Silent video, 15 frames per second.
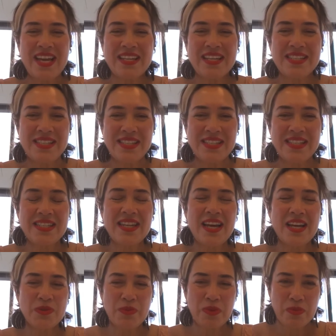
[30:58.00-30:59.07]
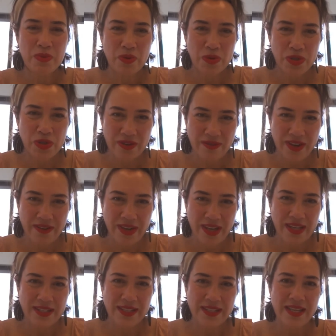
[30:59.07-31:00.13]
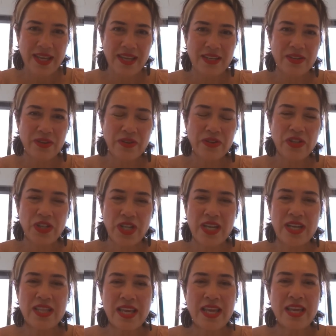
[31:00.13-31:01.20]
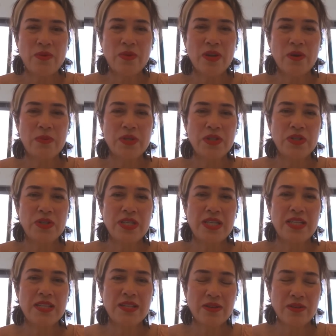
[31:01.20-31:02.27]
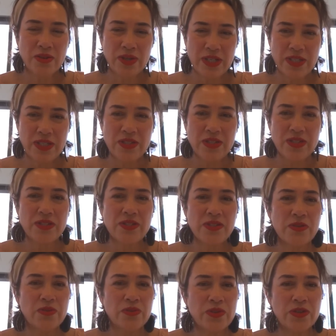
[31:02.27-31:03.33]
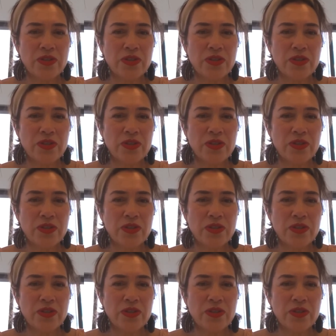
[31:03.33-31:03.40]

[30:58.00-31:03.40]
still a large proportion of our kids don't share the equal opportunity that non-Indigenous children